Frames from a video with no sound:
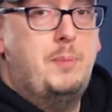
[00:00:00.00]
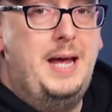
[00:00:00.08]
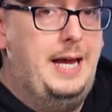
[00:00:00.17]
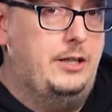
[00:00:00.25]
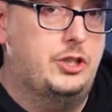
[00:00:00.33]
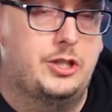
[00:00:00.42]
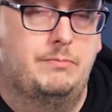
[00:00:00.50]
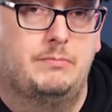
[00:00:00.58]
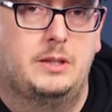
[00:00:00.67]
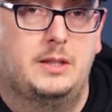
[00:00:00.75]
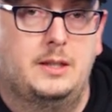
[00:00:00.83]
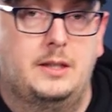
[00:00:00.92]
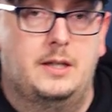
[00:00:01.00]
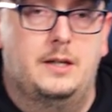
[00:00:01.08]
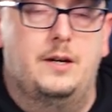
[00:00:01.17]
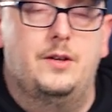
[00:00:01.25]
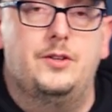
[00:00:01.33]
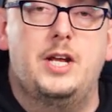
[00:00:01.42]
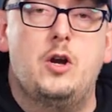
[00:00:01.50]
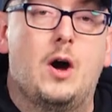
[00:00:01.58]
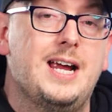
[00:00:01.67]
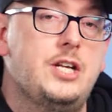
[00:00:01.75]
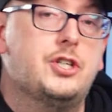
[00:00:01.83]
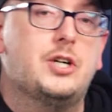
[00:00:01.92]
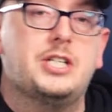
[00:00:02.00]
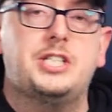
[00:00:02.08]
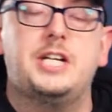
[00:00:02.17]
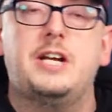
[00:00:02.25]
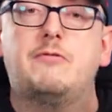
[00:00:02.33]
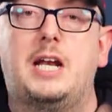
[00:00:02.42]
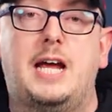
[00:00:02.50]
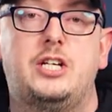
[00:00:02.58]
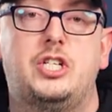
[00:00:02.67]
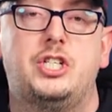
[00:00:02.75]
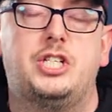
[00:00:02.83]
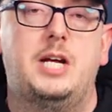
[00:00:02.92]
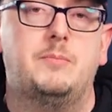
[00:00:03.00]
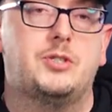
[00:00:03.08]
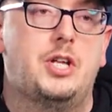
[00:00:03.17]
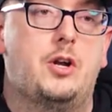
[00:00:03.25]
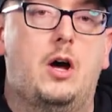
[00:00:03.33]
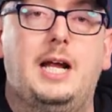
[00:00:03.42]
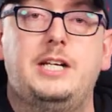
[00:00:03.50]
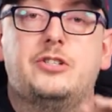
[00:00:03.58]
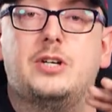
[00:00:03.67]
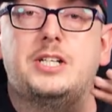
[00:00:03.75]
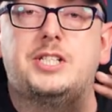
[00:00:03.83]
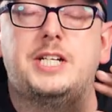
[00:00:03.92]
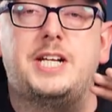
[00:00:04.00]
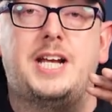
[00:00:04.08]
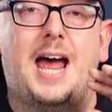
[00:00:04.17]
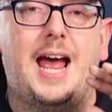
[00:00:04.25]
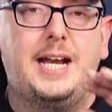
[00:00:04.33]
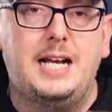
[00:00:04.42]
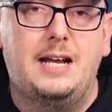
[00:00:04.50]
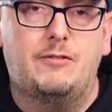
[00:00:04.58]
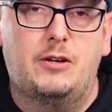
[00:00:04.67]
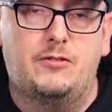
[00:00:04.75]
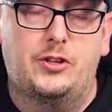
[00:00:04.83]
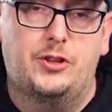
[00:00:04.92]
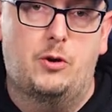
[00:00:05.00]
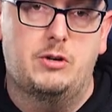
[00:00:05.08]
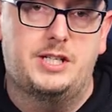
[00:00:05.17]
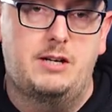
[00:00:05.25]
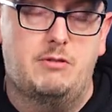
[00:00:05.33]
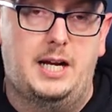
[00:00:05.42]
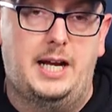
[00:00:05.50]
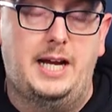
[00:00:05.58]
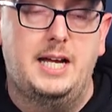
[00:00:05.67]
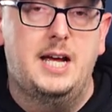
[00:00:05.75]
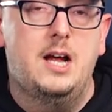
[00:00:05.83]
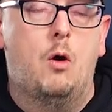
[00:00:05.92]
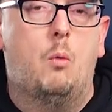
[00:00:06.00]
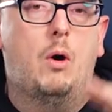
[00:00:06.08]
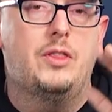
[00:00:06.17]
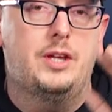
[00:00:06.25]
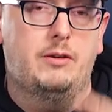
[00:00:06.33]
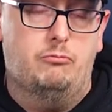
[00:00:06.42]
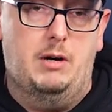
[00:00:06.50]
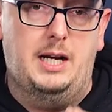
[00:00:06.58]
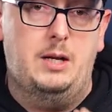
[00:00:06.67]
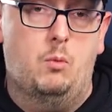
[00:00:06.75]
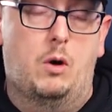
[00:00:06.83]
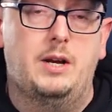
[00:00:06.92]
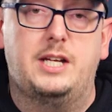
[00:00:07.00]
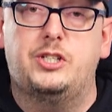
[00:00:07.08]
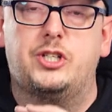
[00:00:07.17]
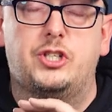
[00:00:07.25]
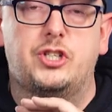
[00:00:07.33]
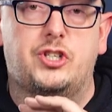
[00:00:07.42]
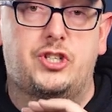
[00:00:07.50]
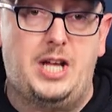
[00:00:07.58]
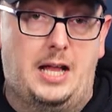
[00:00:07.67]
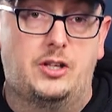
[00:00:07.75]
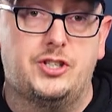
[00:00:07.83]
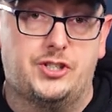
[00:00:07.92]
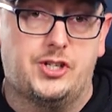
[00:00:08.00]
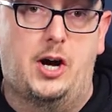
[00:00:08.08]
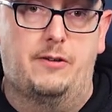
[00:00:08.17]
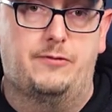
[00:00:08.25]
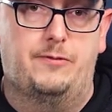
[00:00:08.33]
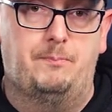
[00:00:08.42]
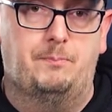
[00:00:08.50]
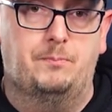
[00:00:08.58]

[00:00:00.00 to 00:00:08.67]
pitch. They're not interested in relationships. They're not interested in any level of authority, really. What they really want is to just sell stuff.